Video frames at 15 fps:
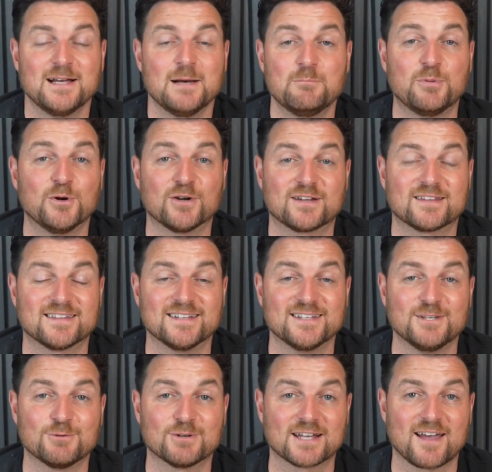book that
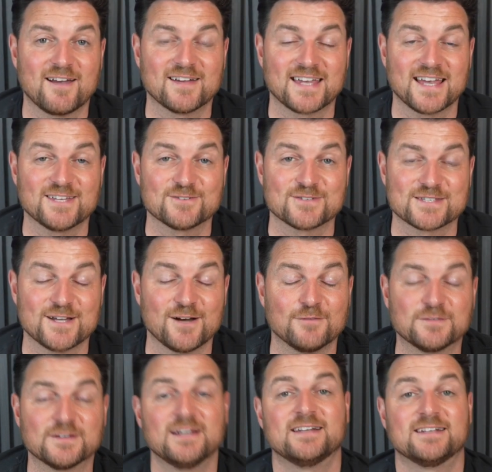you want to go and get
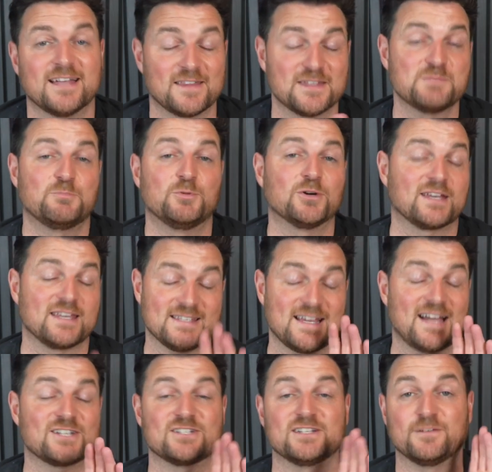yourself. Now this book is
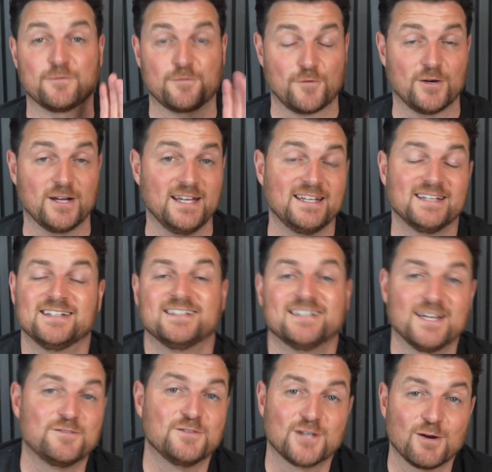actually free
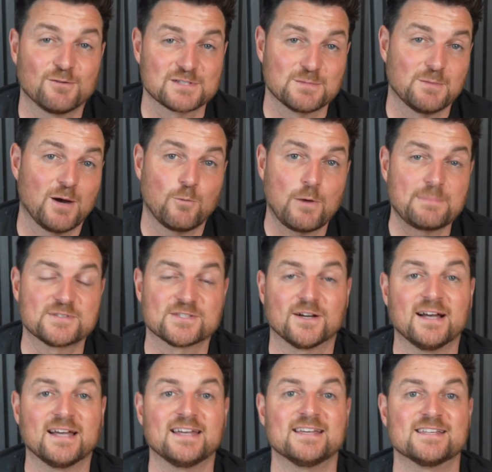if you go onto my
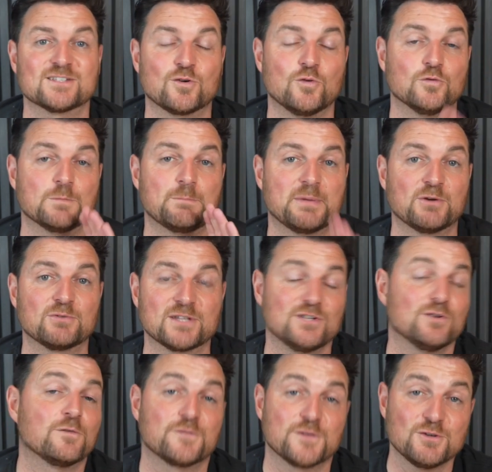website. It's called Building
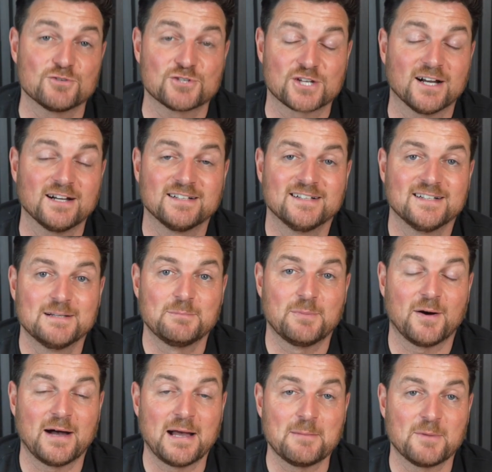Your Future
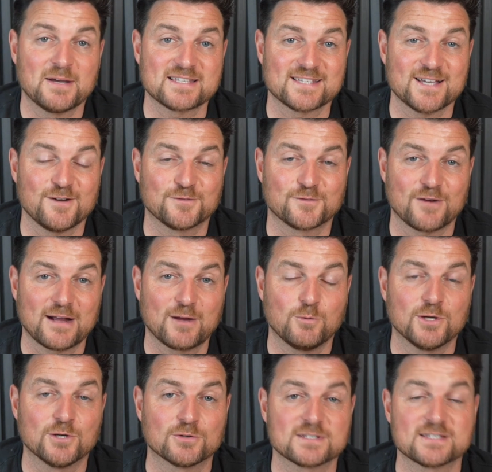by myself, Greg
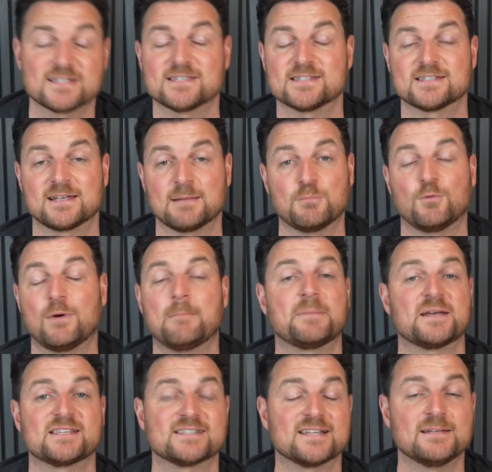Wilkes. This is a #1
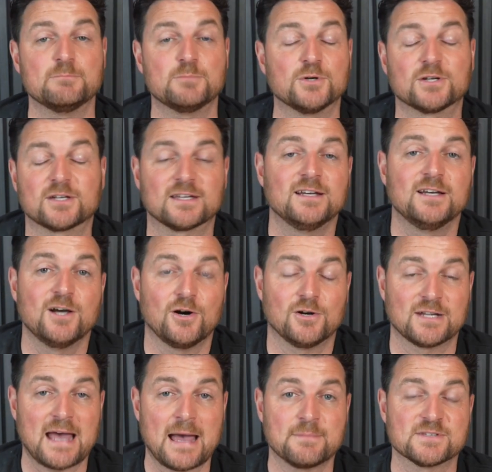best-selling book
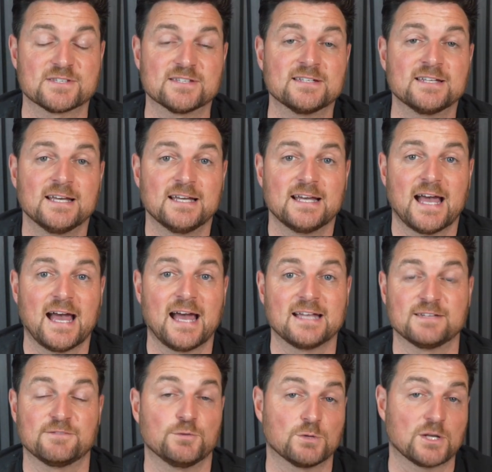on Amazon,
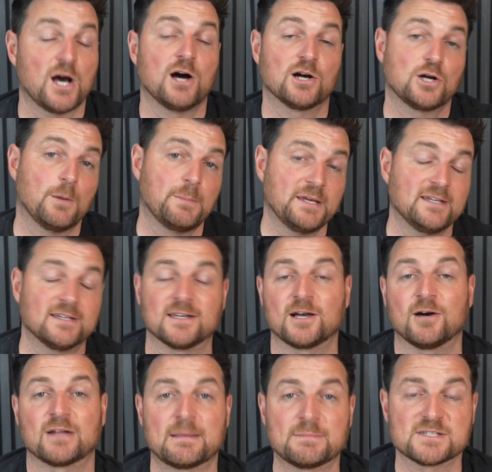and if you want a hard copy you can
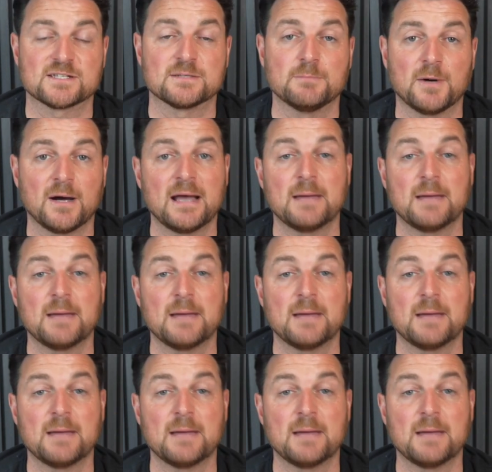go on Amazon and buy